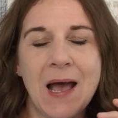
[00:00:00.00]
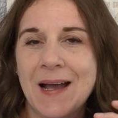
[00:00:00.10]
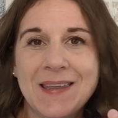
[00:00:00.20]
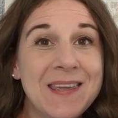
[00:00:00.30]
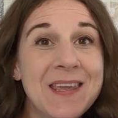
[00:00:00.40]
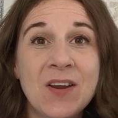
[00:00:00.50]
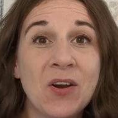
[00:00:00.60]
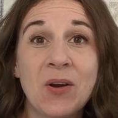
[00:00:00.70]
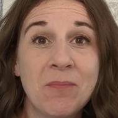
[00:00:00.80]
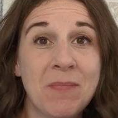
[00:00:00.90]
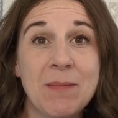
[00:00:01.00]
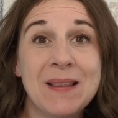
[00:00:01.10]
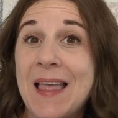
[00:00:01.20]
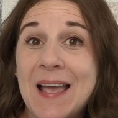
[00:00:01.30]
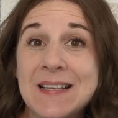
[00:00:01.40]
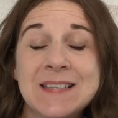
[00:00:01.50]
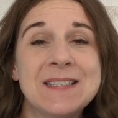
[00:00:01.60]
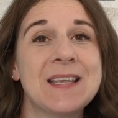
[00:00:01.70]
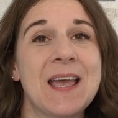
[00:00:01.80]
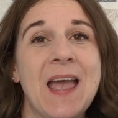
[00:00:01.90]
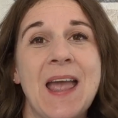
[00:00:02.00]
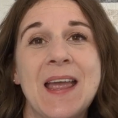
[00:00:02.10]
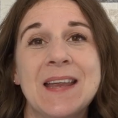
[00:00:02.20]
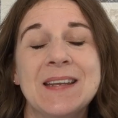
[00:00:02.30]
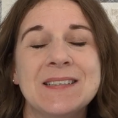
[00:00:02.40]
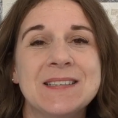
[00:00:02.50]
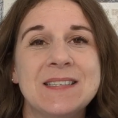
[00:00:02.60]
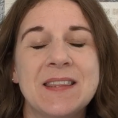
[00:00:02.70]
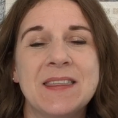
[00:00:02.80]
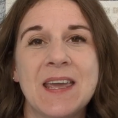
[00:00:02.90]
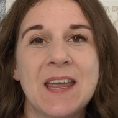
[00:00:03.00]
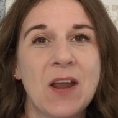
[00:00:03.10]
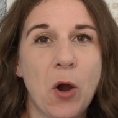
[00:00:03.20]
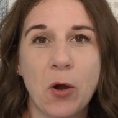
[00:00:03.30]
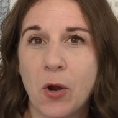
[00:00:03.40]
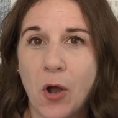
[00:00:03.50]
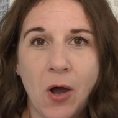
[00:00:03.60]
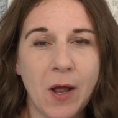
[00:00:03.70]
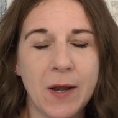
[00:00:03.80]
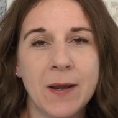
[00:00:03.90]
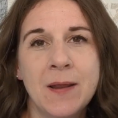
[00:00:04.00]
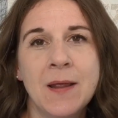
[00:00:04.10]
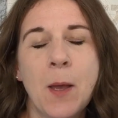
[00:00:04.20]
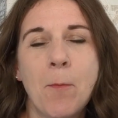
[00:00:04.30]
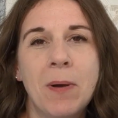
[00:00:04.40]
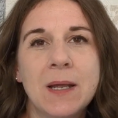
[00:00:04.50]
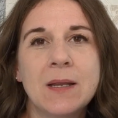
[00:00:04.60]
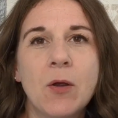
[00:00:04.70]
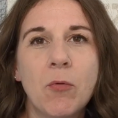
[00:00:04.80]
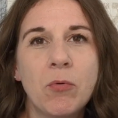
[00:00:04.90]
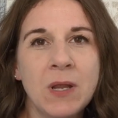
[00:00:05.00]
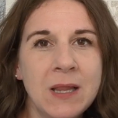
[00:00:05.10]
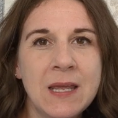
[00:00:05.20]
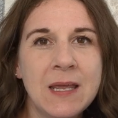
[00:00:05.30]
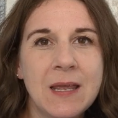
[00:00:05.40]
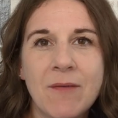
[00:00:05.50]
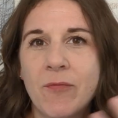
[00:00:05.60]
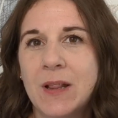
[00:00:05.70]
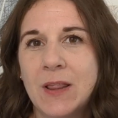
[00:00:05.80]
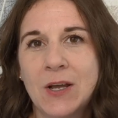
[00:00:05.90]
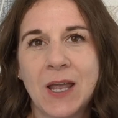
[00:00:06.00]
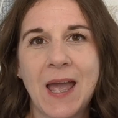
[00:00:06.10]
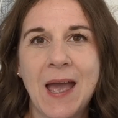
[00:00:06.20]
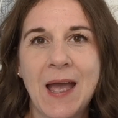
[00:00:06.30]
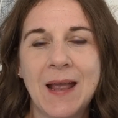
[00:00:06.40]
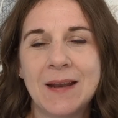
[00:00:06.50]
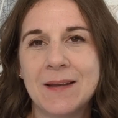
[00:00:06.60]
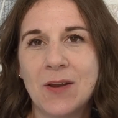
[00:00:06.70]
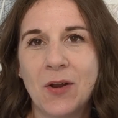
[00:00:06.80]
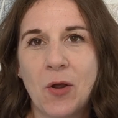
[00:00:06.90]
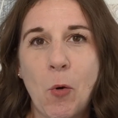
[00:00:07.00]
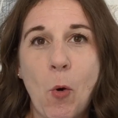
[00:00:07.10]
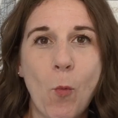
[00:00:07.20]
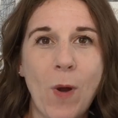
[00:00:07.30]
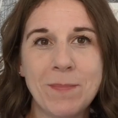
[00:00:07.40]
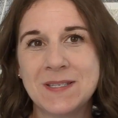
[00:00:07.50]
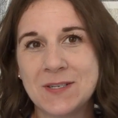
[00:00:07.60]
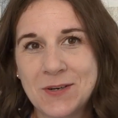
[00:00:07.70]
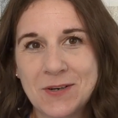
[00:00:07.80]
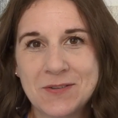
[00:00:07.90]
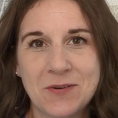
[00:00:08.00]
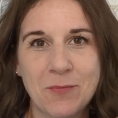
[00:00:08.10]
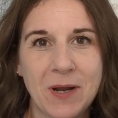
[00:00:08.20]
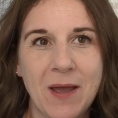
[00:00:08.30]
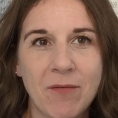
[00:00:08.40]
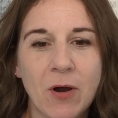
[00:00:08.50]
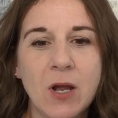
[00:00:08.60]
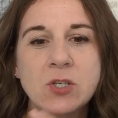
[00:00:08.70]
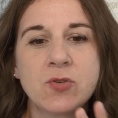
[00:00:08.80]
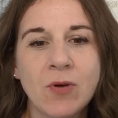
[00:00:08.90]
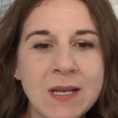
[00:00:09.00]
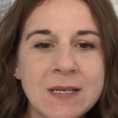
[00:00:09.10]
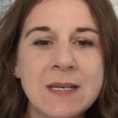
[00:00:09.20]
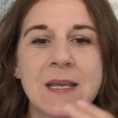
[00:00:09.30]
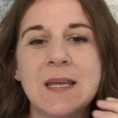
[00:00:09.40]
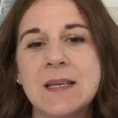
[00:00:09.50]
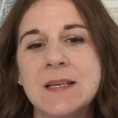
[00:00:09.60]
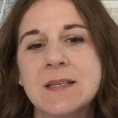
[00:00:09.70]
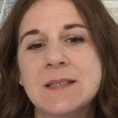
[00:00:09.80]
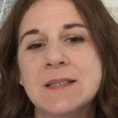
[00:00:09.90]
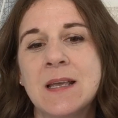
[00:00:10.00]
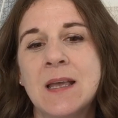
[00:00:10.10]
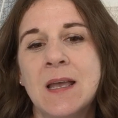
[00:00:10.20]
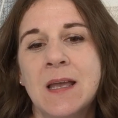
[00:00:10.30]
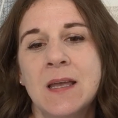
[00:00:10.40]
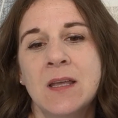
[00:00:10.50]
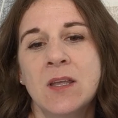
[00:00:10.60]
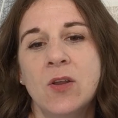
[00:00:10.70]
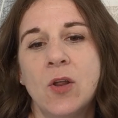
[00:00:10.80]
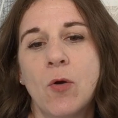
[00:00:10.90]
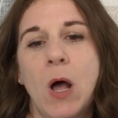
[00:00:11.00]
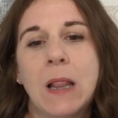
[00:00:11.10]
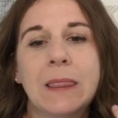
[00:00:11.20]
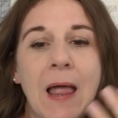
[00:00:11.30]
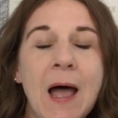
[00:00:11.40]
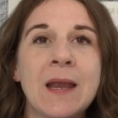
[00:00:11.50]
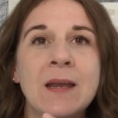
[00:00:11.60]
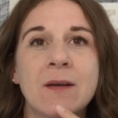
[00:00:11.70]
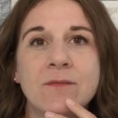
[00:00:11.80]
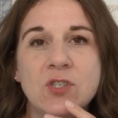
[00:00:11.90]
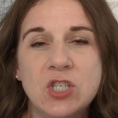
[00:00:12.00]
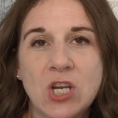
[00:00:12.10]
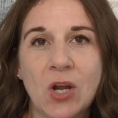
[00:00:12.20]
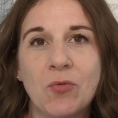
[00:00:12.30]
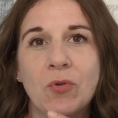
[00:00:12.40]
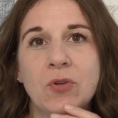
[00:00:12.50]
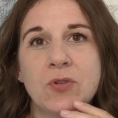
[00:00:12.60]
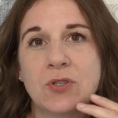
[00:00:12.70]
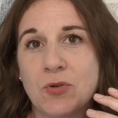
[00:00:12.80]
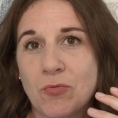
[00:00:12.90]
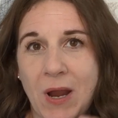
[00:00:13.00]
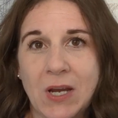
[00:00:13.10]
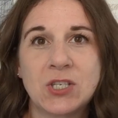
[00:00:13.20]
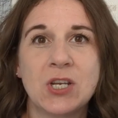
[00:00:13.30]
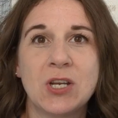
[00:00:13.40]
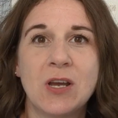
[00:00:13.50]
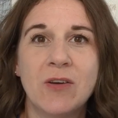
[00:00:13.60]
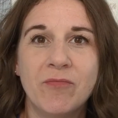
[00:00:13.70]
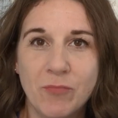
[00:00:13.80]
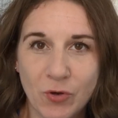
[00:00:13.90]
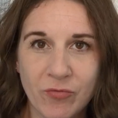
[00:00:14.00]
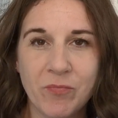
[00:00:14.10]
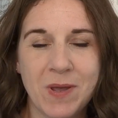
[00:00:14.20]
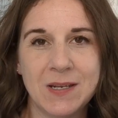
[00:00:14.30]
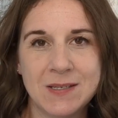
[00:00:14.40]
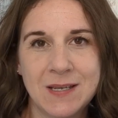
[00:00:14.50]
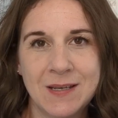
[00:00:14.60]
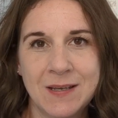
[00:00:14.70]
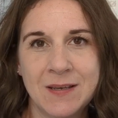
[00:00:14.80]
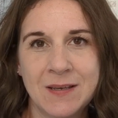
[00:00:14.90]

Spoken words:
a year, maybe less, and they are gone. But really, if we look at, Webster's or whatever, a trend is a line of general direction of movement.